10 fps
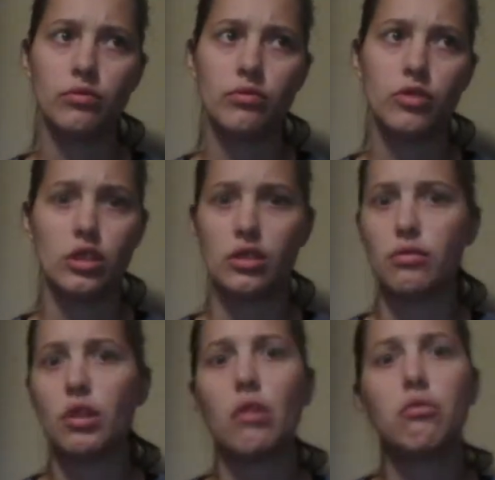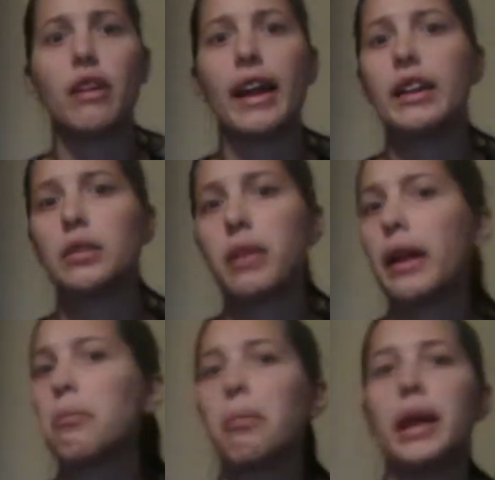just random
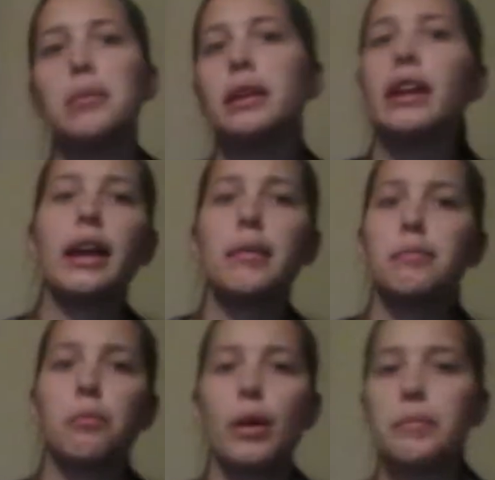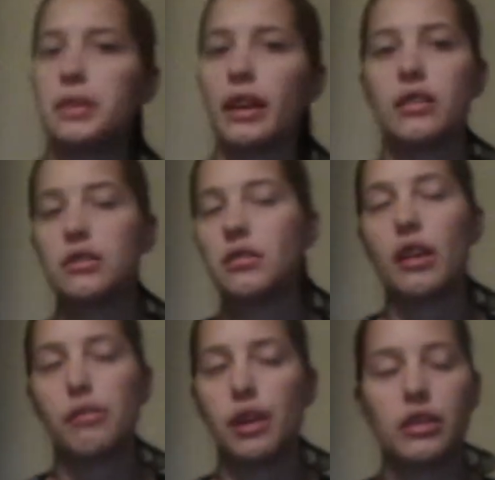like baby name websites I
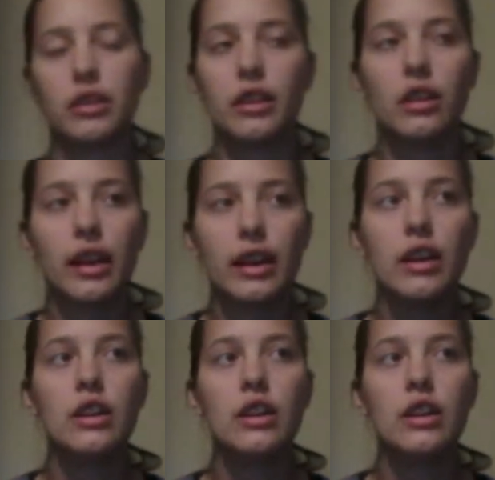found on the internet